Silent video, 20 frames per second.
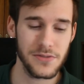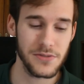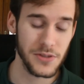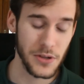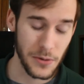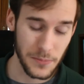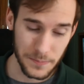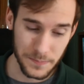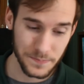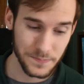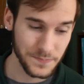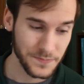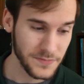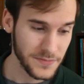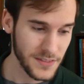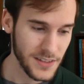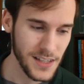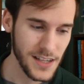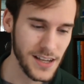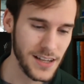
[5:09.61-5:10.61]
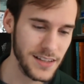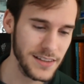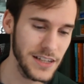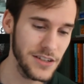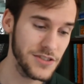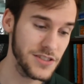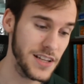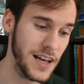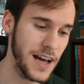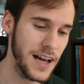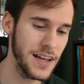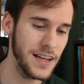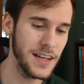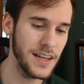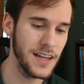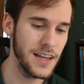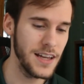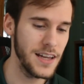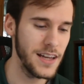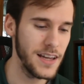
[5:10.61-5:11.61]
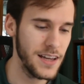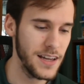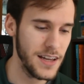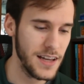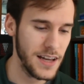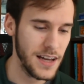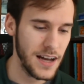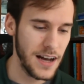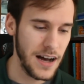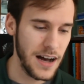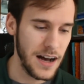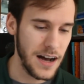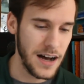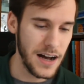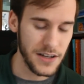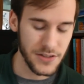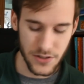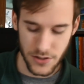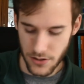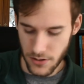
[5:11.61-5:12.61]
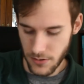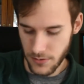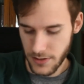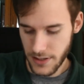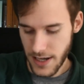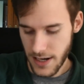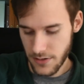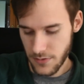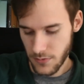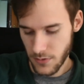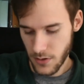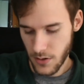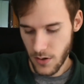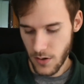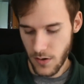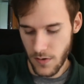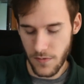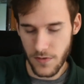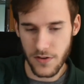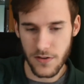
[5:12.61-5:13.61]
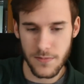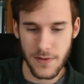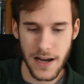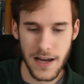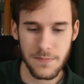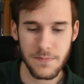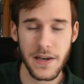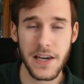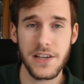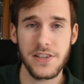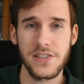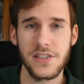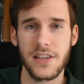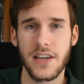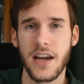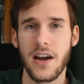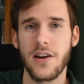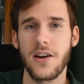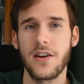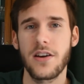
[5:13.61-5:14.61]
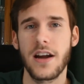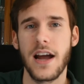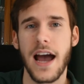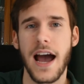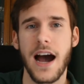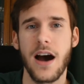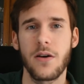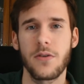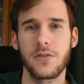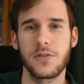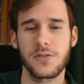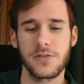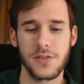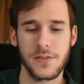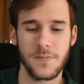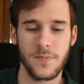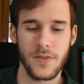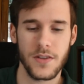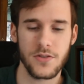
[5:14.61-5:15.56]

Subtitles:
So there's that. So next we'll go over my patient care hours.